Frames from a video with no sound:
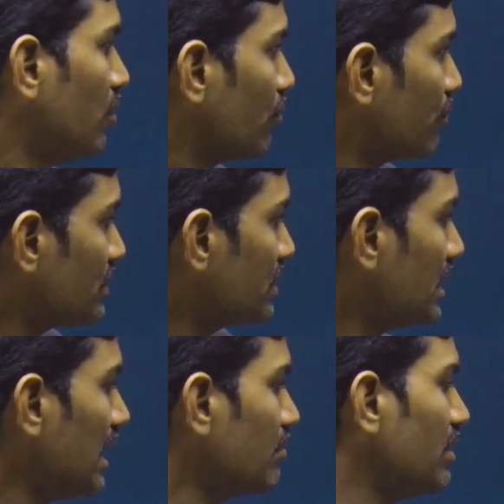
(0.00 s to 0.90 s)
first
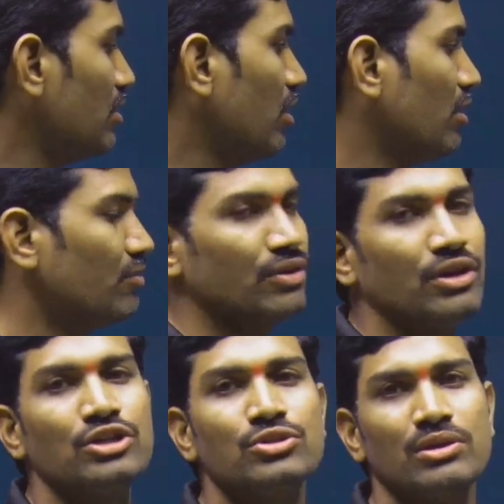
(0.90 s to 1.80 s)
carbon of
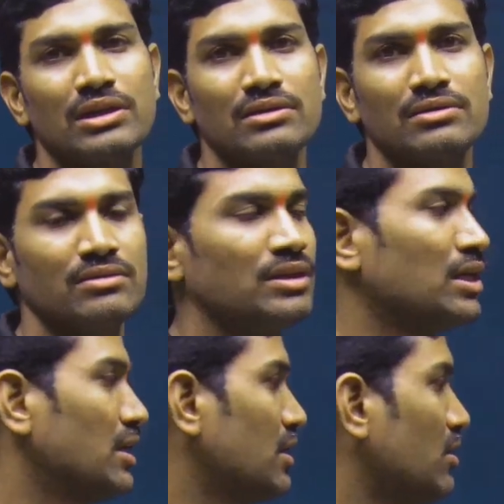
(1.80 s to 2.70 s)
sugar.
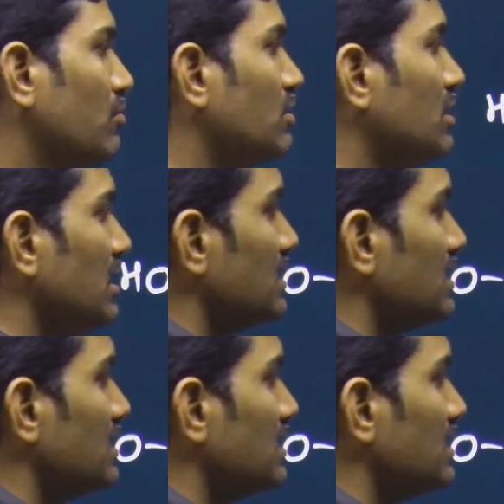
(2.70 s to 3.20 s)
Now these